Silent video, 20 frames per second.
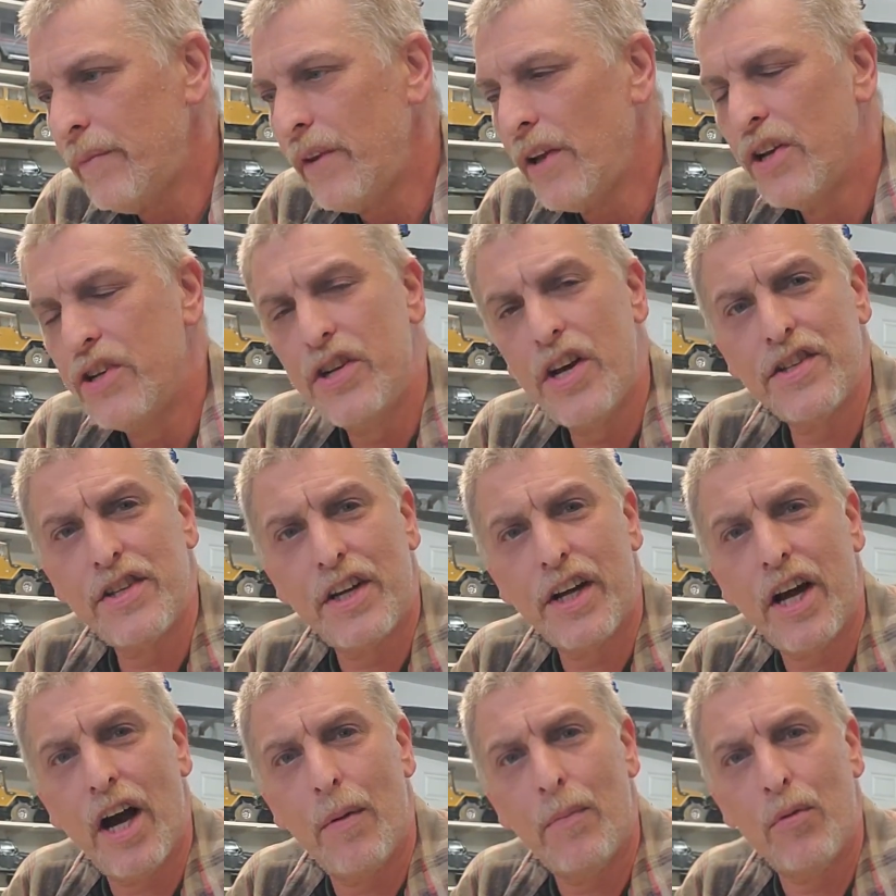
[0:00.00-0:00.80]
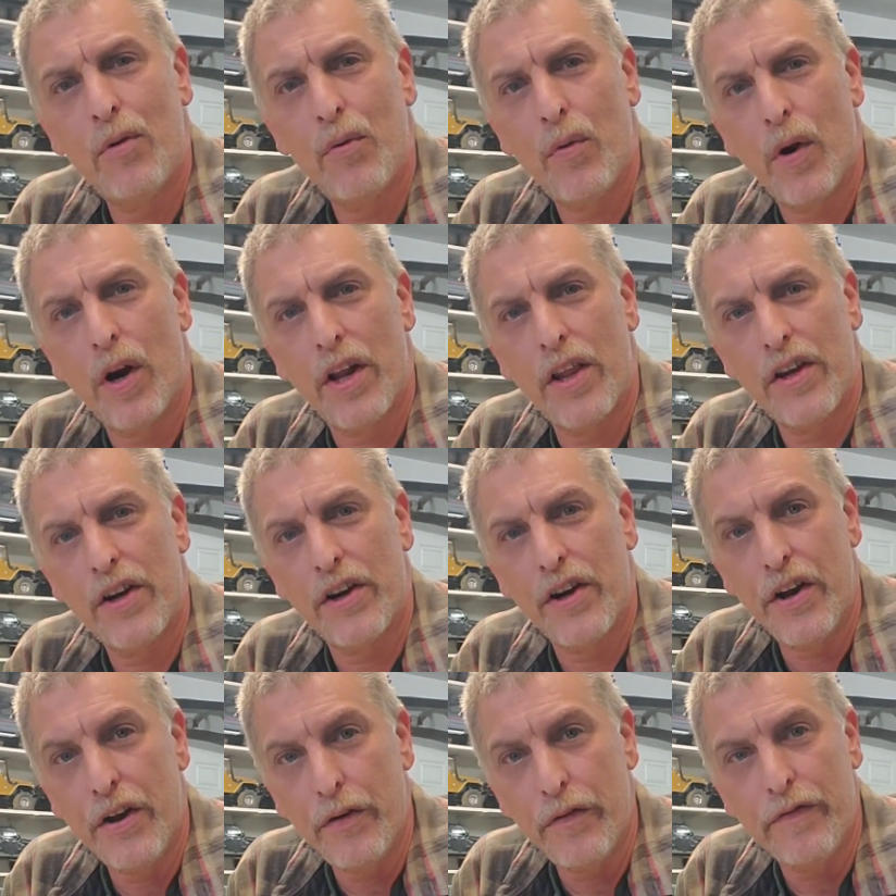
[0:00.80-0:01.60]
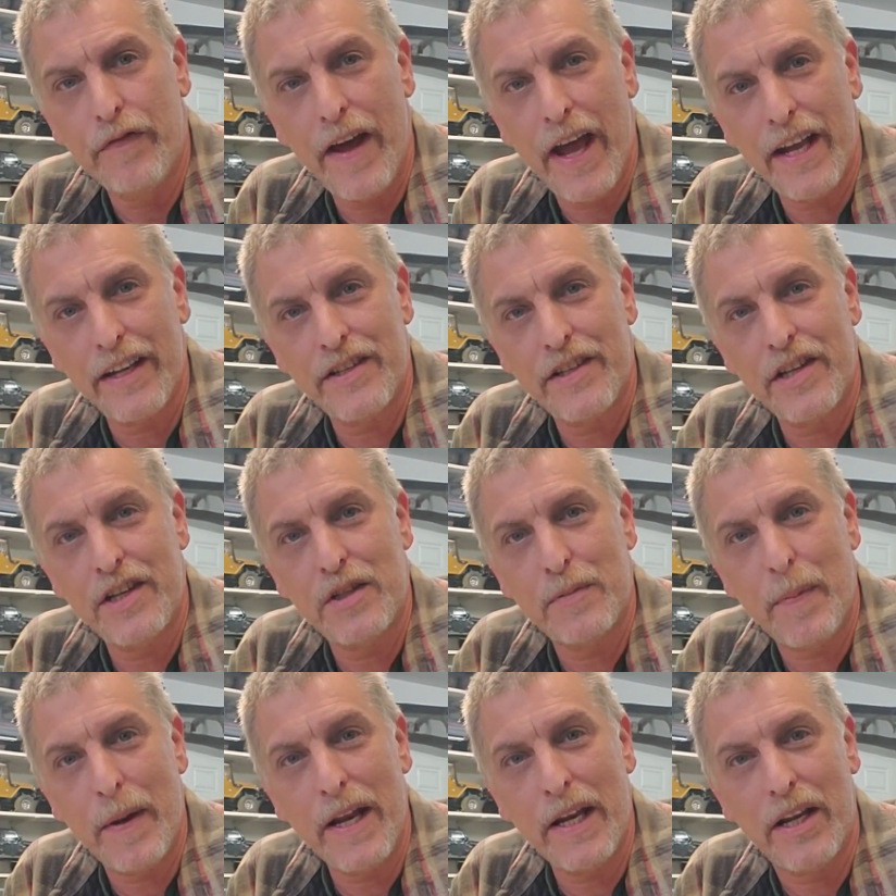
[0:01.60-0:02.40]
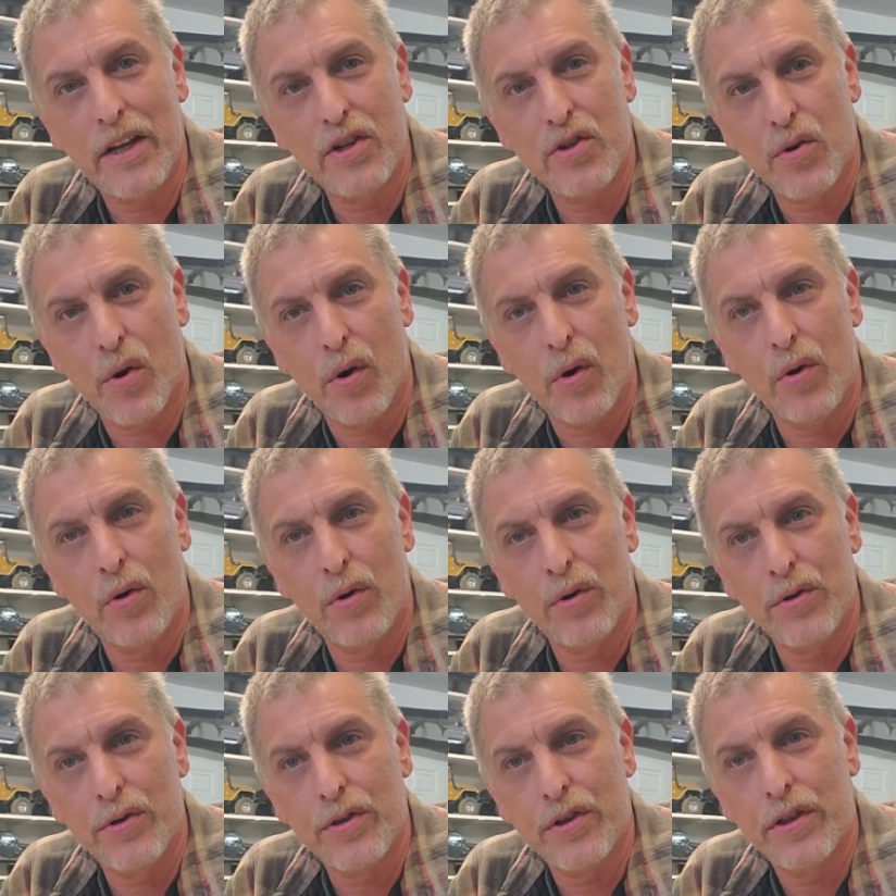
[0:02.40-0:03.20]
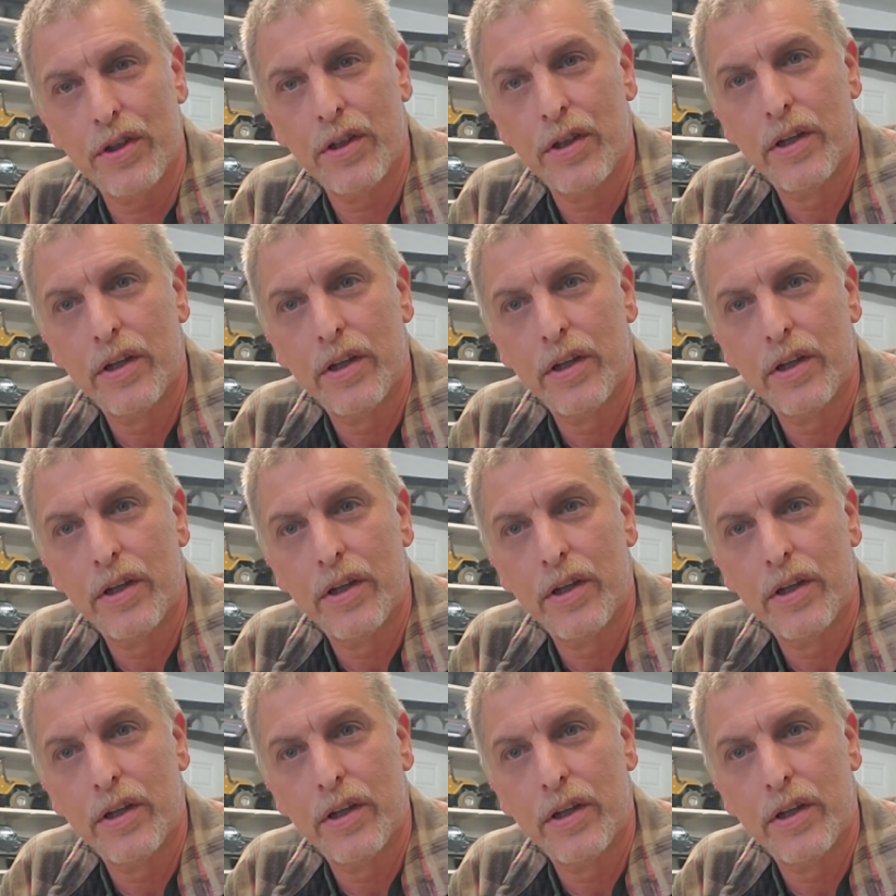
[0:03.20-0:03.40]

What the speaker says: Does it come with one of their new fancy speed controls?